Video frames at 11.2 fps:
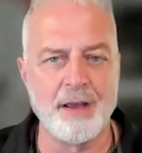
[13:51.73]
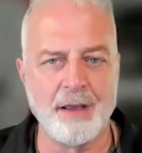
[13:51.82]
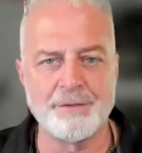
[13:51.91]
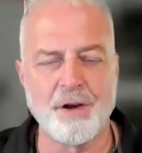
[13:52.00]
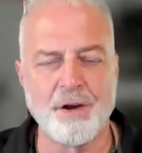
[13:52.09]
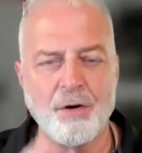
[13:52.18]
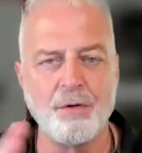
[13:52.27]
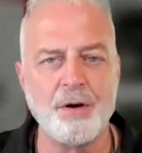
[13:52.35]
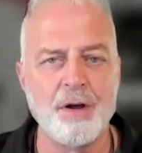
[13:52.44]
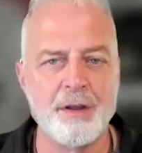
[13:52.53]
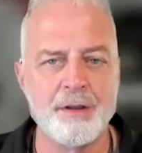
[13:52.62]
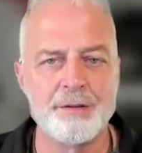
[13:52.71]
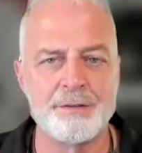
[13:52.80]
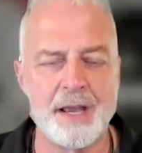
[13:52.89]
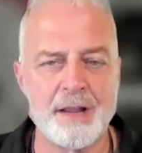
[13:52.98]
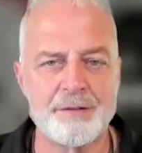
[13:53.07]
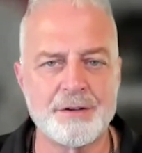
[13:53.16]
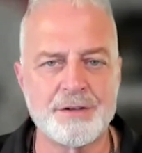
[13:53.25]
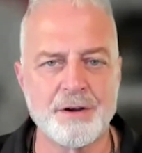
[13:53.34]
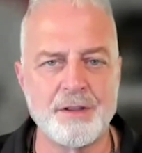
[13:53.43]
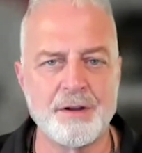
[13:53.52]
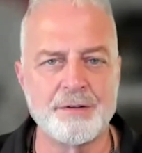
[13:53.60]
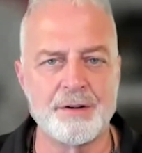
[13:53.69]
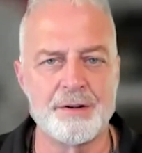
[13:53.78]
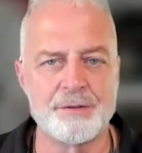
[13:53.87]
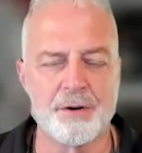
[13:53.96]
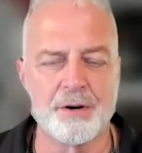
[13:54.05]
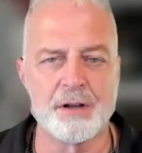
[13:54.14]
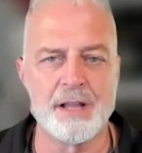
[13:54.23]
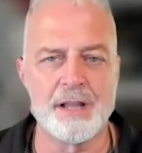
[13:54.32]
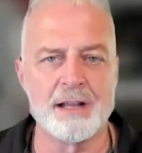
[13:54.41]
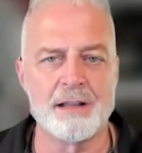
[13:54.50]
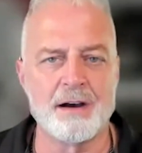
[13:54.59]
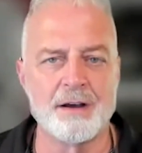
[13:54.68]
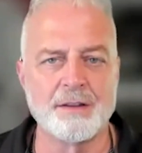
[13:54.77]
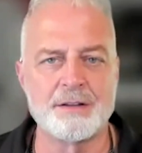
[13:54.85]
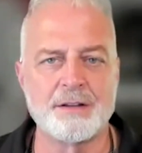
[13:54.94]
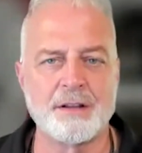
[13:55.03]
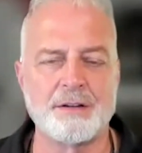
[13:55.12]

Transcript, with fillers: If so, state has to show there's a historical analog that,